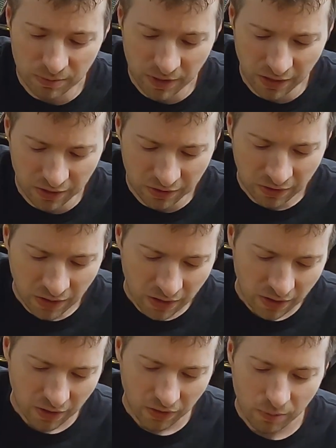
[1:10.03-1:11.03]
Miata.
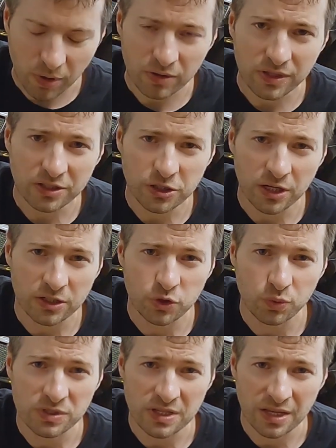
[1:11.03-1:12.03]
The part they
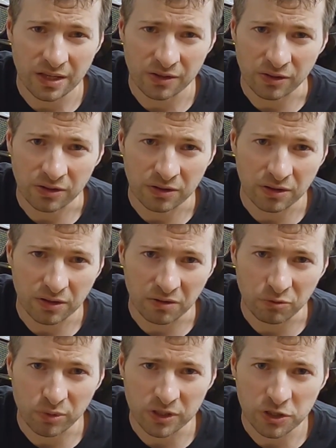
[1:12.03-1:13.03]
changed was the inner,
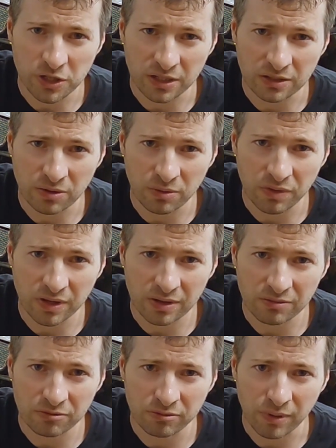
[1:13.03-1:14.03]
of which I don't think
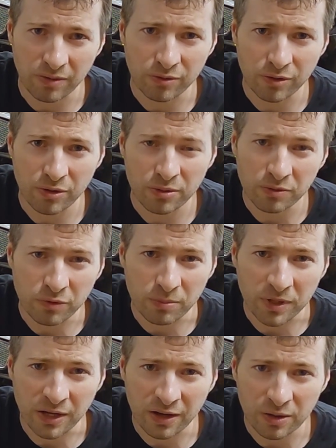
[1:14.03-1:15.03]
I've ever heard of a
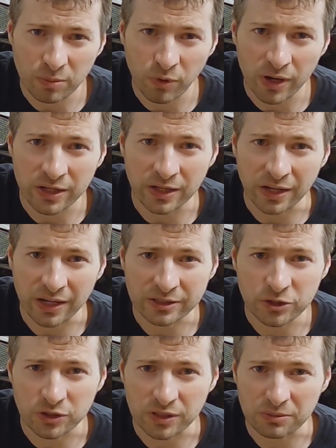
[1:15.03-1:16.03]
Miata breaking,
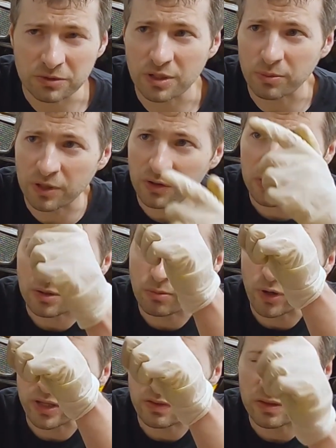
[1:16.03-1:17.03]
actually. Typically you
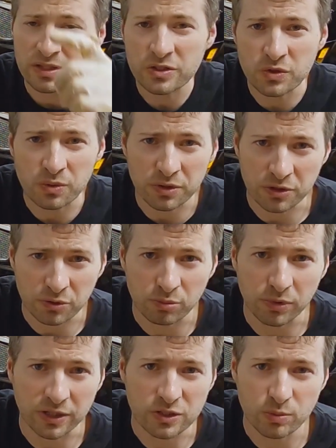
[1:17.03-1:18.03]
break this or you
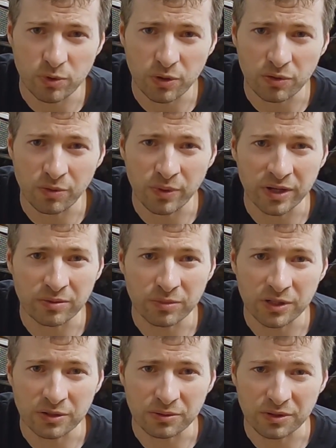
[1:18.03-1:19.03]
explode the ring and pinion